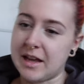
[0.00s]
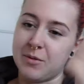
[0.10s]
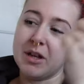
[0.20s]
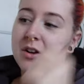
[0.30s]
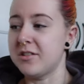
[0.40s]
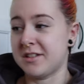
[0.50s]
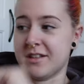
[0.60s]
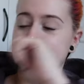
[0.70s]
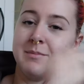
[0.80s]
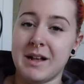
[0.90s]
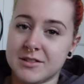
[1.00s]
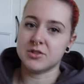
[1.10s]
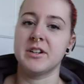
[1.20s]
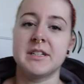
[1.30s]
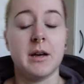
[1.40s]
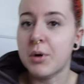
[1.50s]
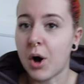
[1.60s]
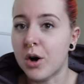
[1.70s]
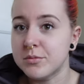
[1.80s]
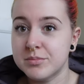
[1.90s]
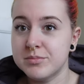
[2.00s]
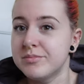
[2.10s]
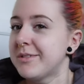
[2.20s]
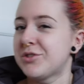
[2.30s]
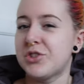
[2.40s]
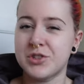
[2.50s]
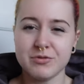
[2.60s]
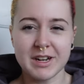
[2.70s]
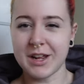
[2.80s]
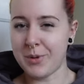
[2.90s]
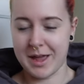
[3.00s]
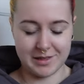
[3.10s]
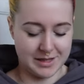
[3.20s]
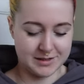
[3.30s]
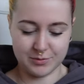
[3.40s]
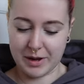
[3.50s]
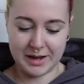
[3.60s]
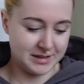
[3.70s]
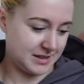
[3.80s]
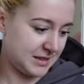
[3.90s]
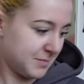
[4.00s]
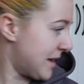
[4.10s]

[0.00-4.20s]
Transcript: how we got to this mess, story time. But just a really quick, this is why it's this